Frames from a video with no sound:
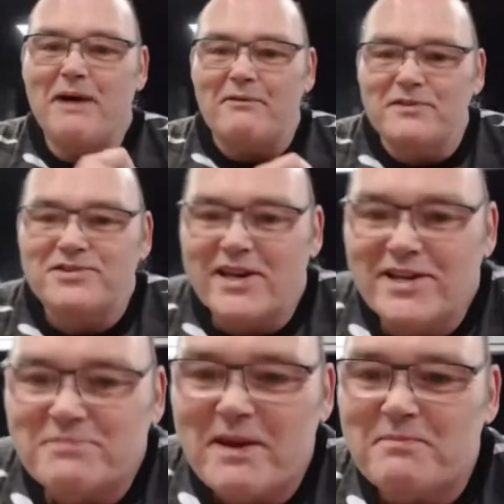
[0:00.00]

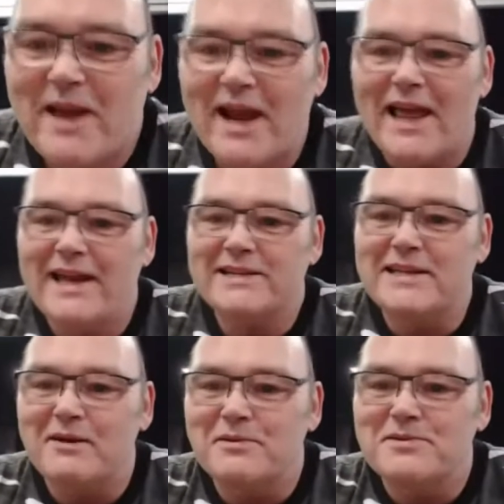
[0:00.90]
Pavison is made by a
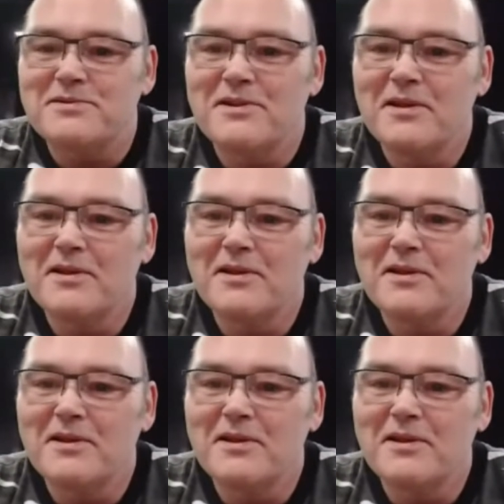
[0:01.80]
Lighthouse.